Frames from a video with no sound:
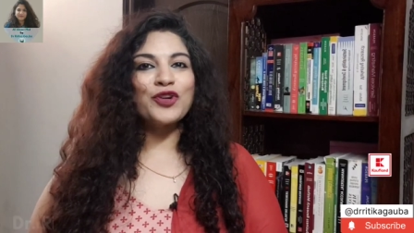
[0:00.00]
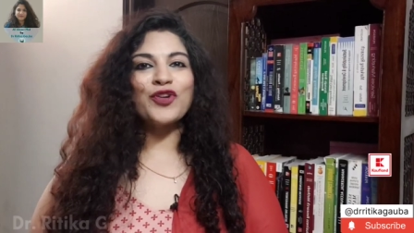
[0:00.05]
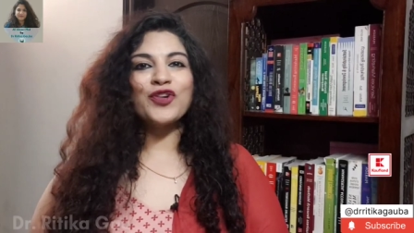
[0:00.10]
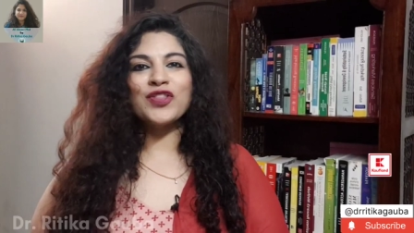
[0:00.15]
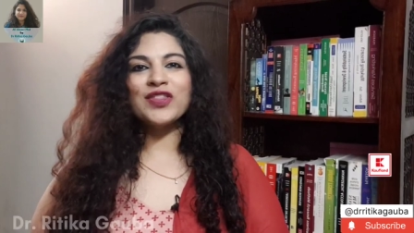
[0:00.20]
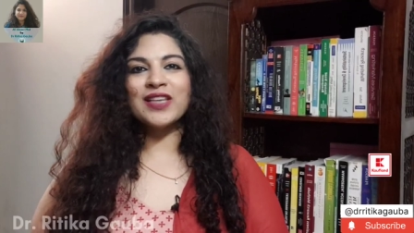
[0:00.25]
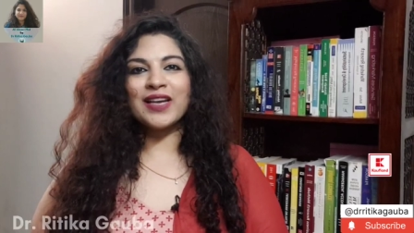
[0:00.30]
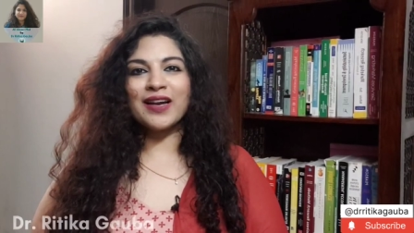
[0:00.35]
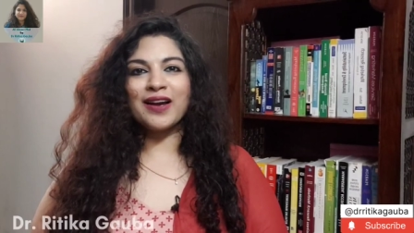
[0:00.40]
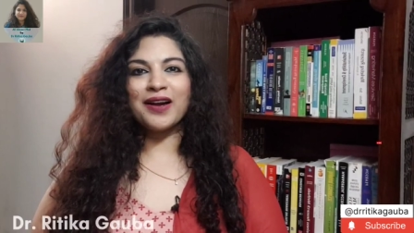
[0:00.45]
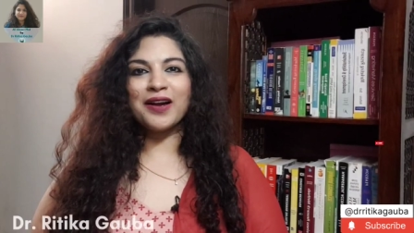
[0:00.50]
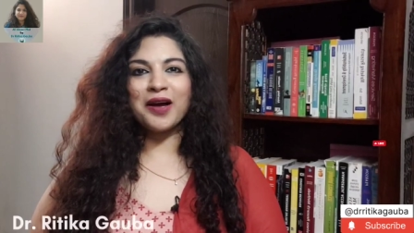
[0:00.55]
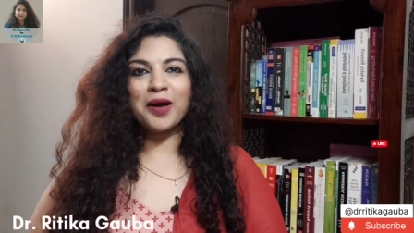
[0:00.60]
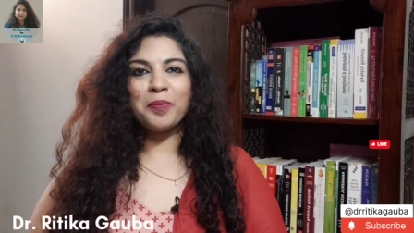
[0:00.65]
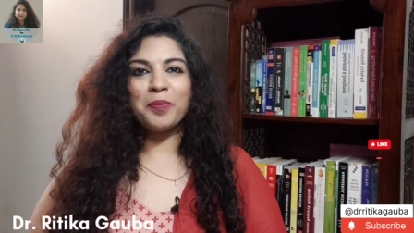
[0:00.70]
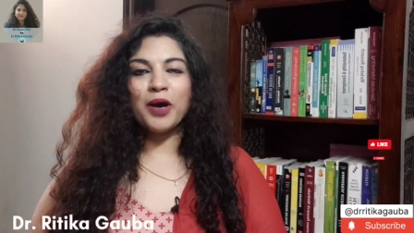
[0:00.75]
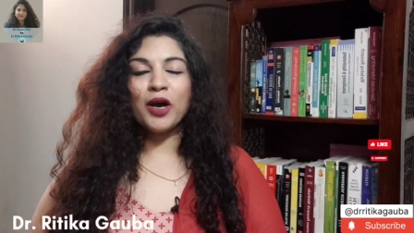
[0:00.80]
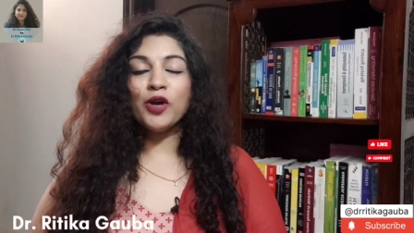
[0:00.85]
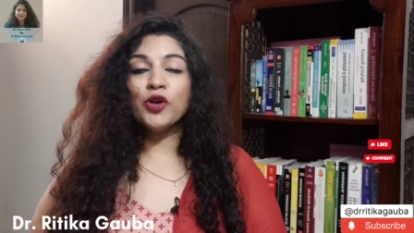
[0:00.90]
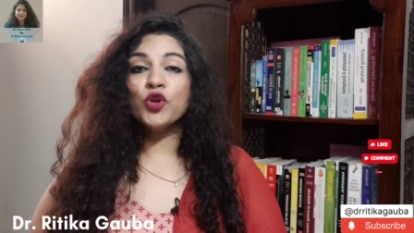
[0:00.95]
Ritika
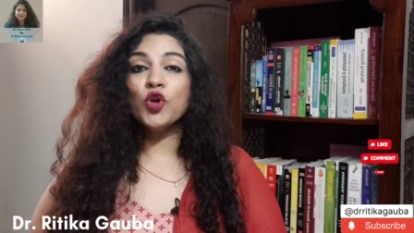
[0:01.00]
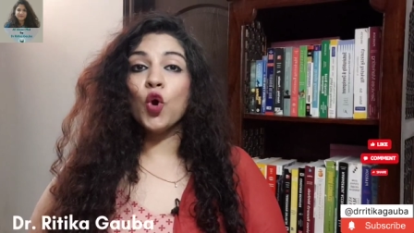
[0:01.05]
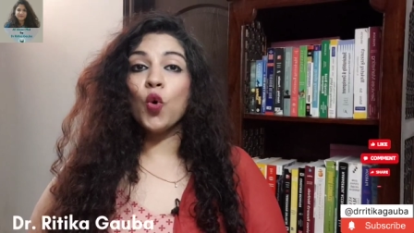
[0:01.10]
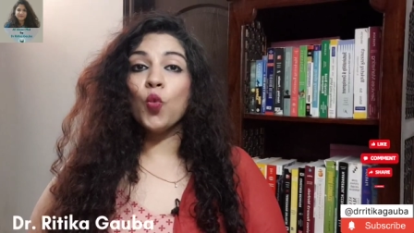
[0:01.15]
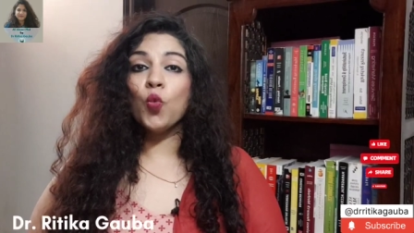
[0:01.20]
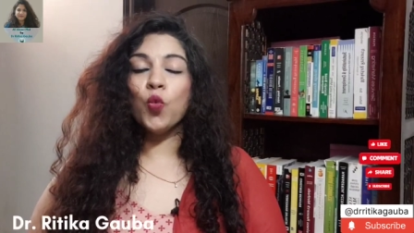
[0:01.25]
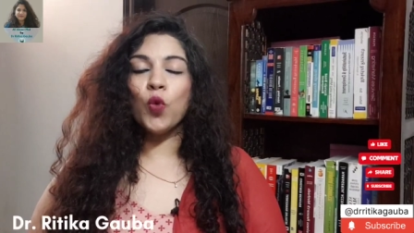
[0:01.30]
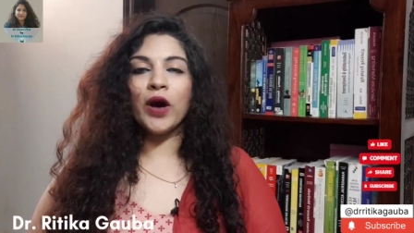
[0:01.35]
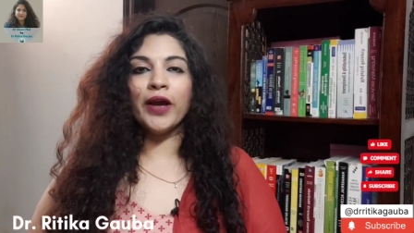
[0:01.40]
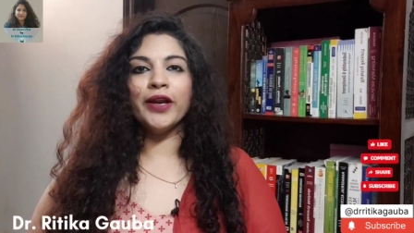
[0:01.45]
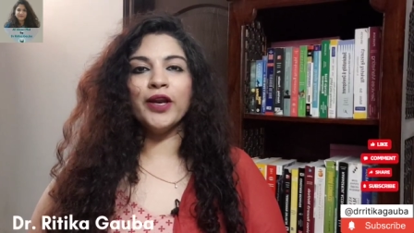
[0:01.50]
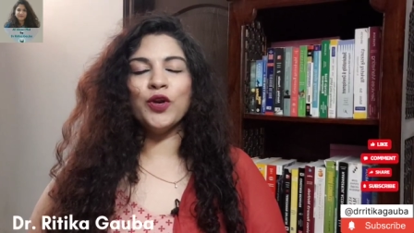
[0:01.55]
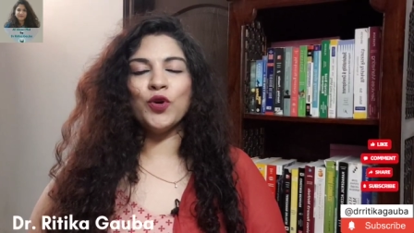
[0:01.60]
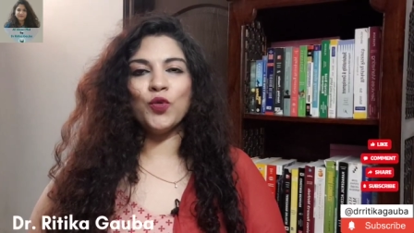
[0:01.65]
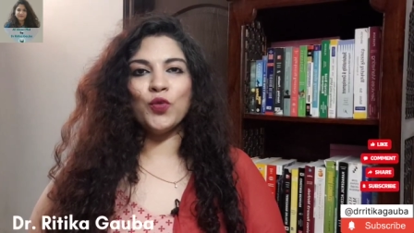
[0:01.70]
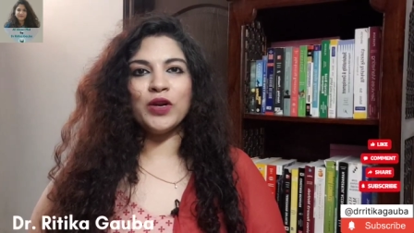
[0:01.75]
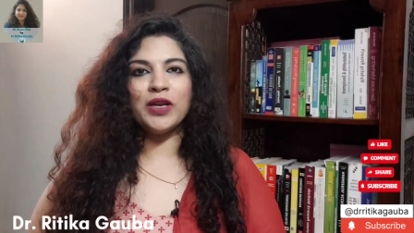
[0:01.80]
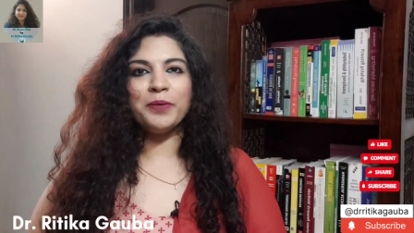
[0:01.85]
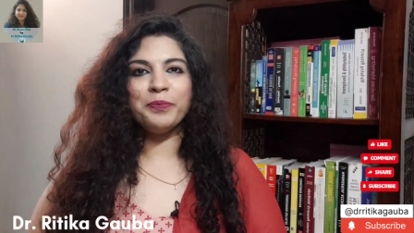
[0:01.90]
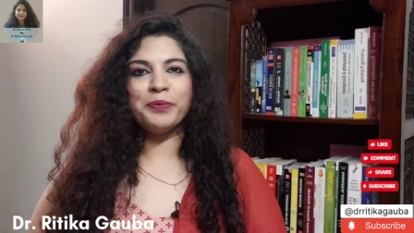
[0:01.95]
Gauba, your one and
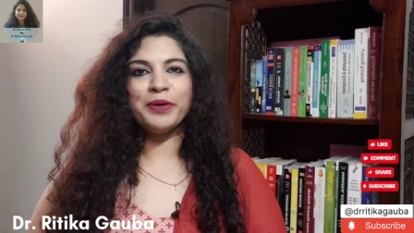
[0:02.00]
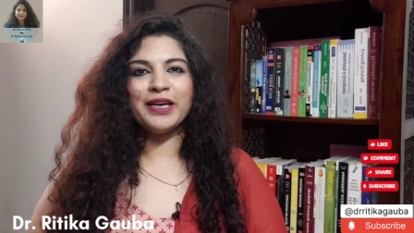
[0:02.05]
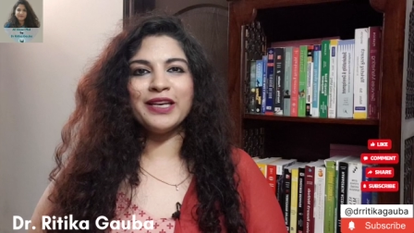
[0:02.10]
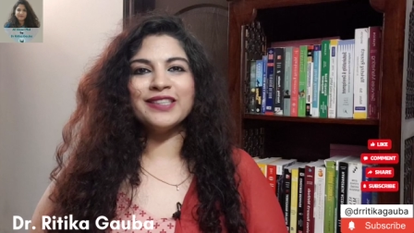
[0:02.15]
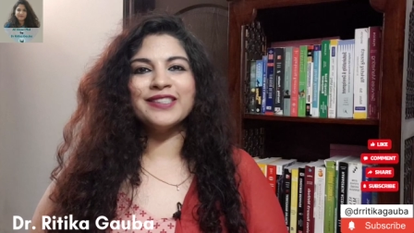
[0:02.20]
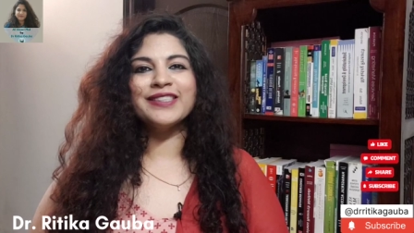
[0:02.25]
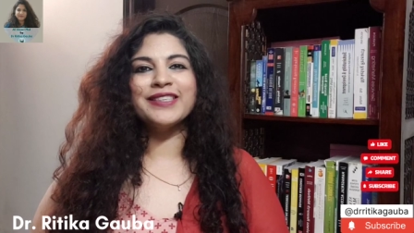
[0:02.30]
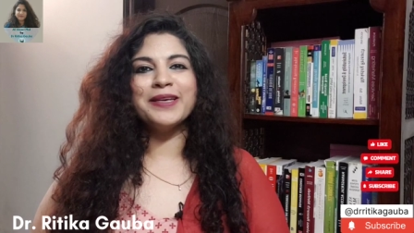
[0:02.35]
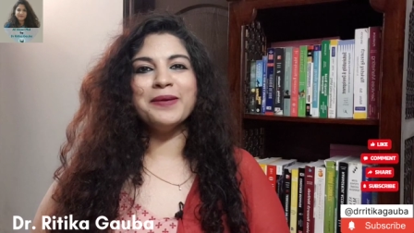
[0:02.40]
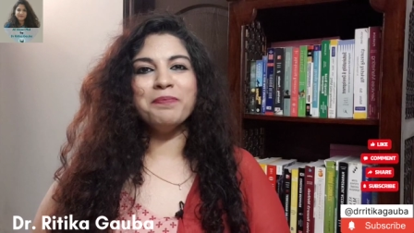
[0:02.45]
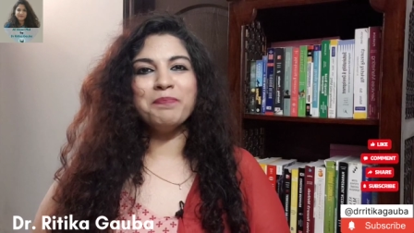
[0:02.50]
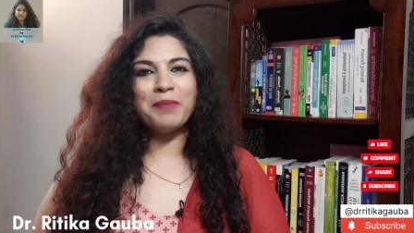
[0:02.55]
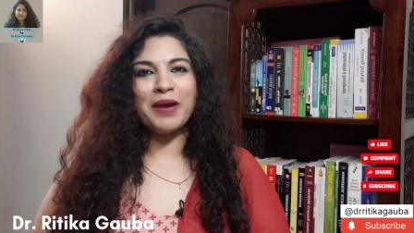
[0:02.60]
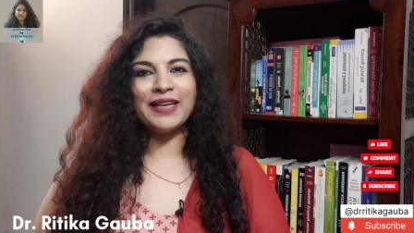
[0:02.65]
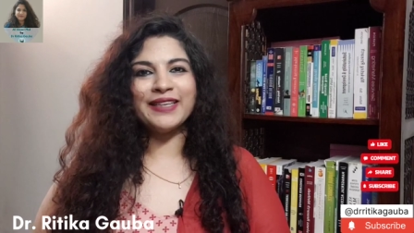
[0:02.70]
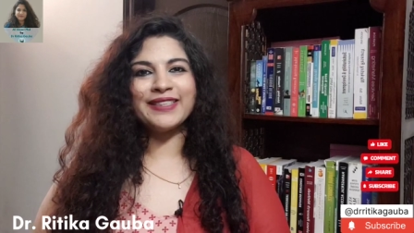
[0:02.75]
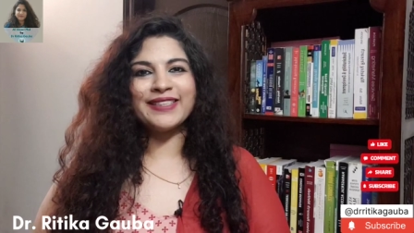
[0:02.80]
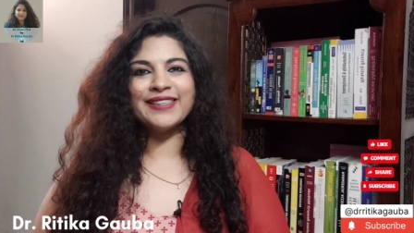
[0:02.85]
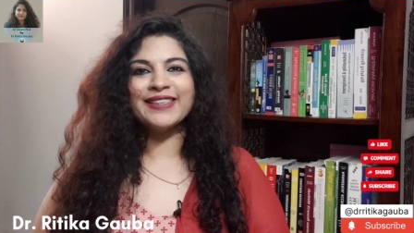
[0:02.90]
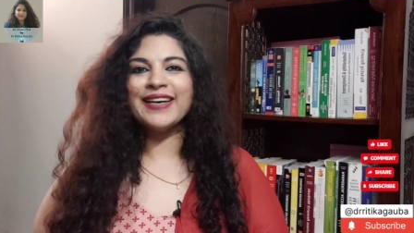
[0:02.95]
only PhD
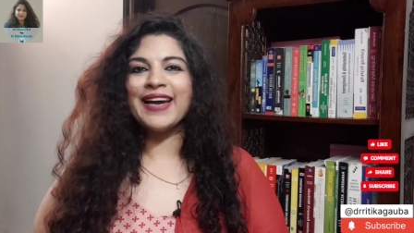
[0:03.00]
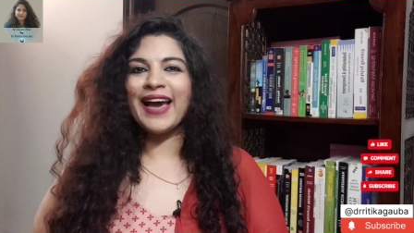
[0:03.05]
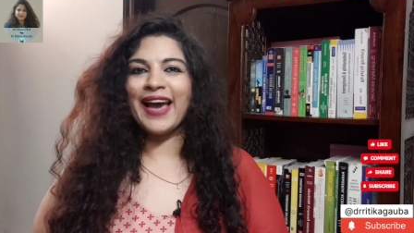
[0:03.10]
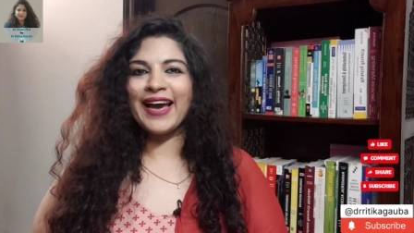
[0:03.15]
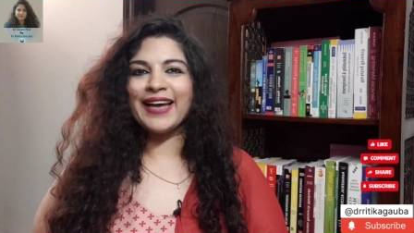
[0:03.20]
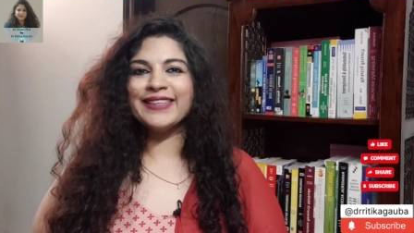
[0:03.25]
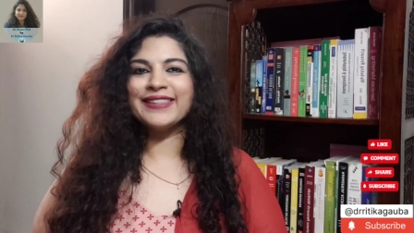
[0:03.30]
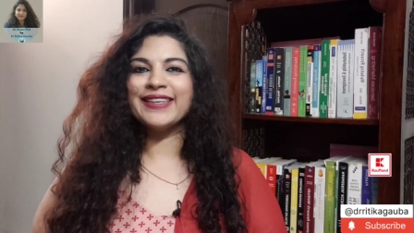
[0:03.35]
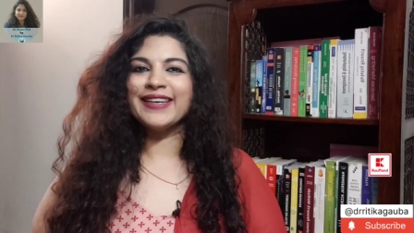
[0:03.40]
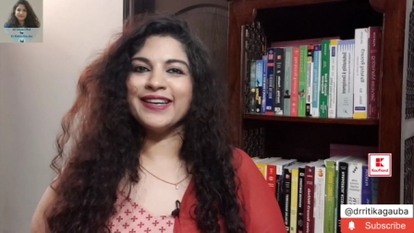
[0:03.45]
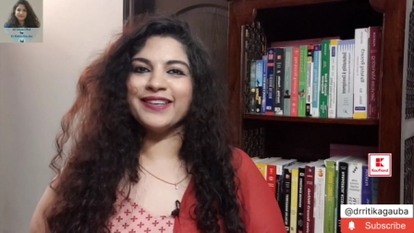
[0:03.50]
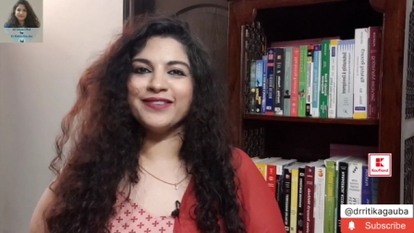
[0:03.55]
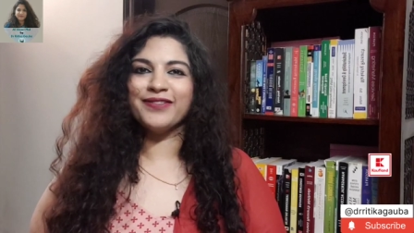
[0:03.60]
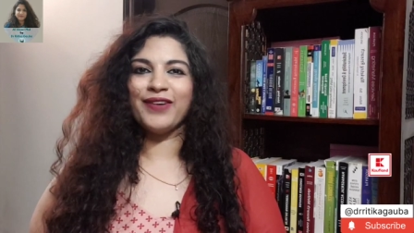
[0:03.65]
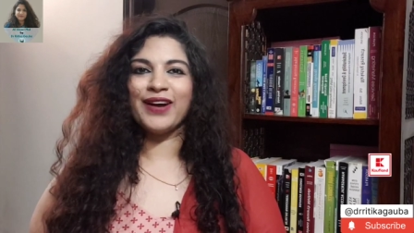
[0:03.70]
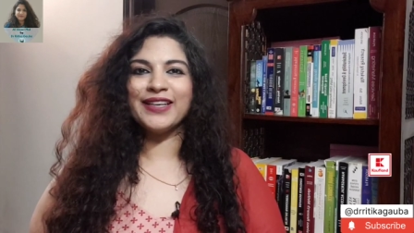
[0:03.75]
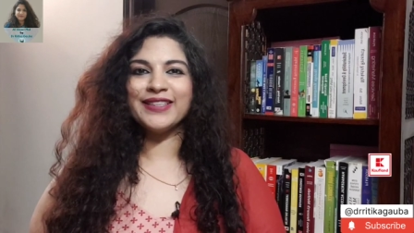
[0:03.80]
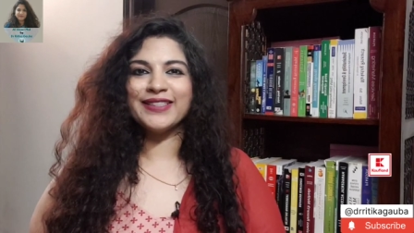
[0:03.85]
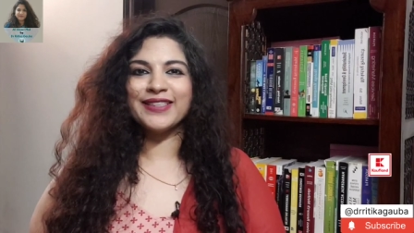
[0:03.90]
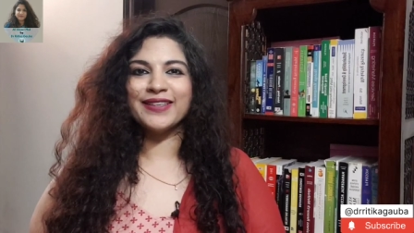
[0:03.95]
mentor and
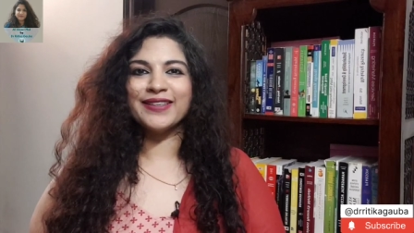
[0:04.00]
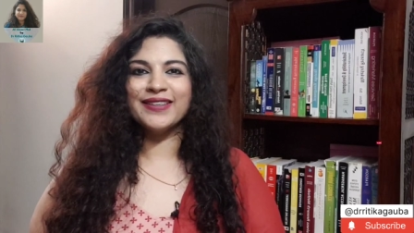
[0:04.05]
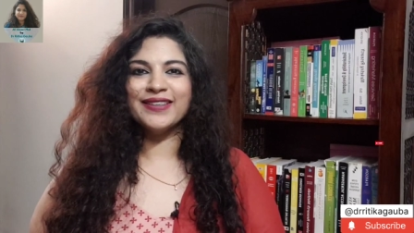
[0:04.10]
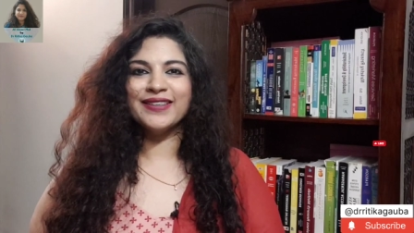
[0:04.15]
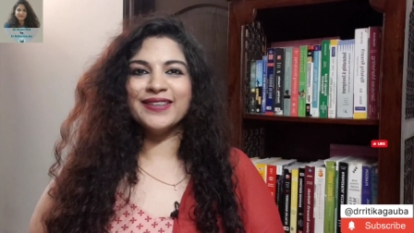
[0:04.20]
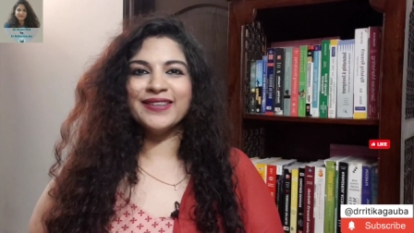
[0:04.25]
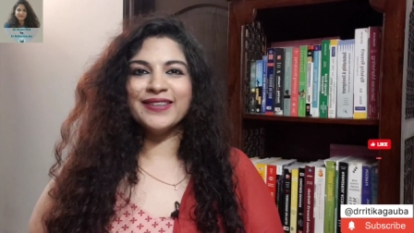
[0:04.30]
advisor.